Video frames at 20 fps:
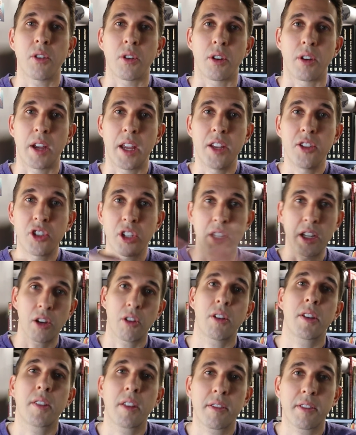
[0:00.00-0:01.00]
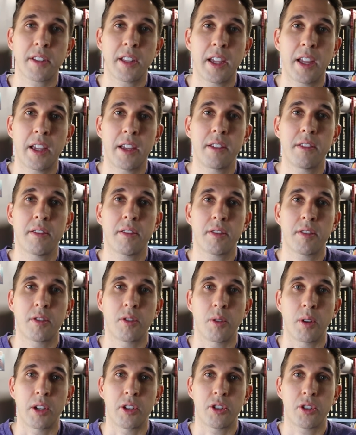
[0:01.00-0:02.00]
or engineering the sleighs?
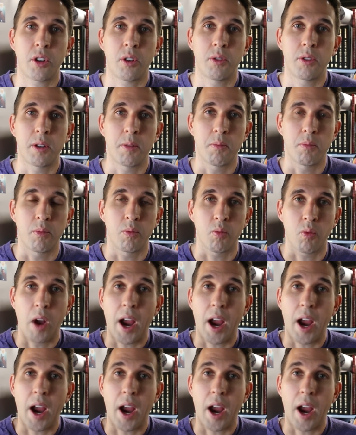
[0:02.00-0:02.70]
Do I show them